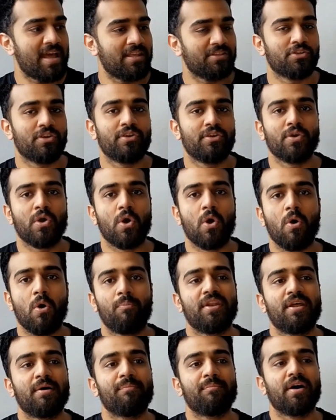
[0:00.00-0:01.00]
asked her to
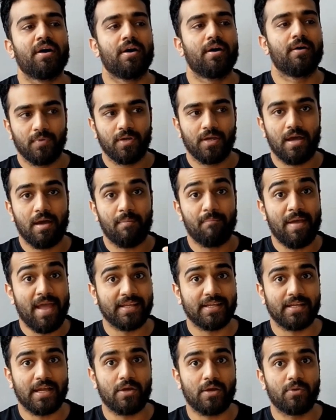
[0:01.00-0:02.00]
open up a
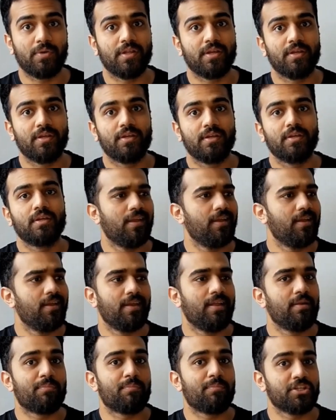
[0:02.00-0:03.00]
bank account
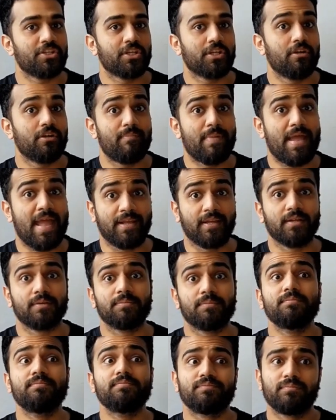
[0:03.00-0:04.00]
in a particular bank.
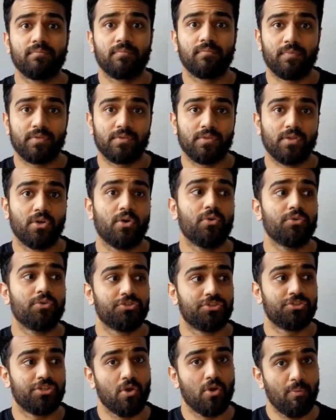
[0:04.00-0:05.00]
So
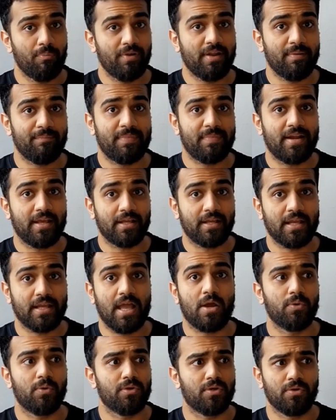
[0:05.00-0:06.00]
she opened up that
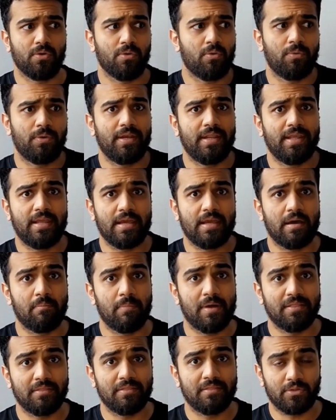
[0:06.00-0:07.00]
account only a
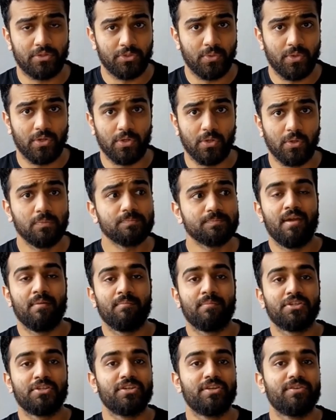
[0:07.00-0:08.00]
month or two ago,
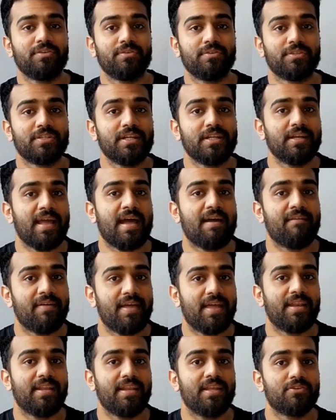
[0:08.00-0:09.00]
but she didn't have
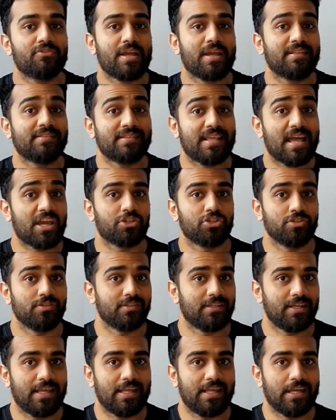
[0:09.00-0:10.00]
any
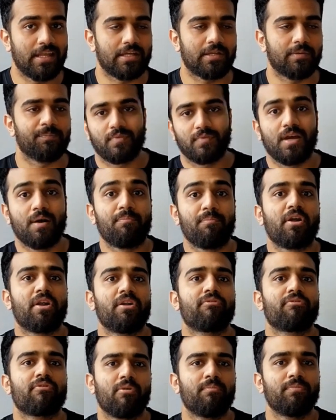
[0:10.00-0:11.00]
transactions in it,
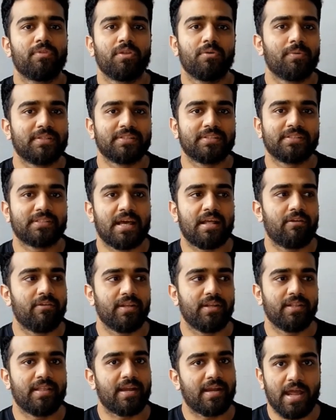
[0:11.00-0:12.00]
apart from the one
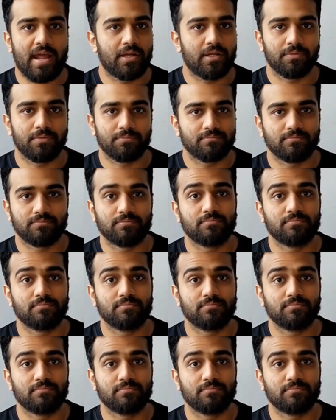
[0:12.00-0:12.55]
salary that had